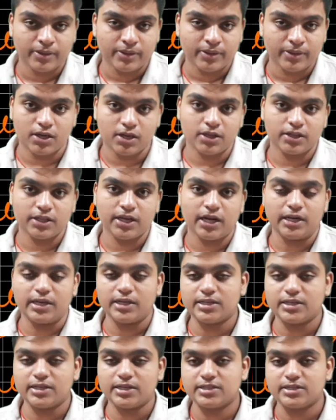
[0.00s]

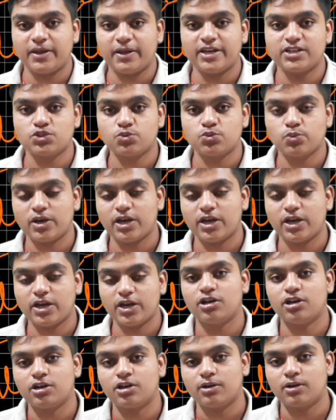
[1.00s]
That is the place where
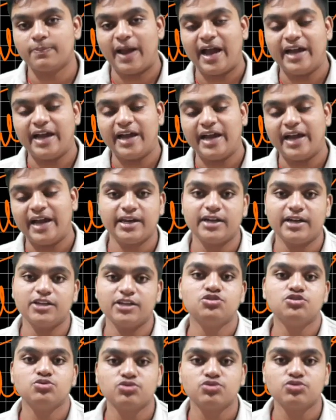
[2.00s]
your
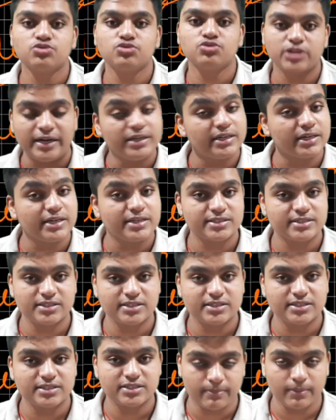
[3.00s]
pancreatic juice enters
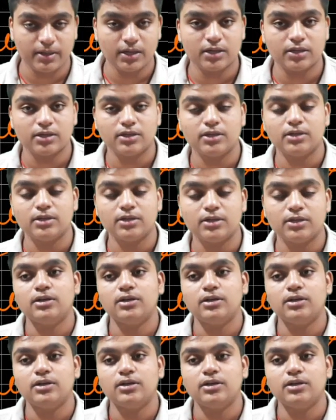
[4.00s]
the stomach.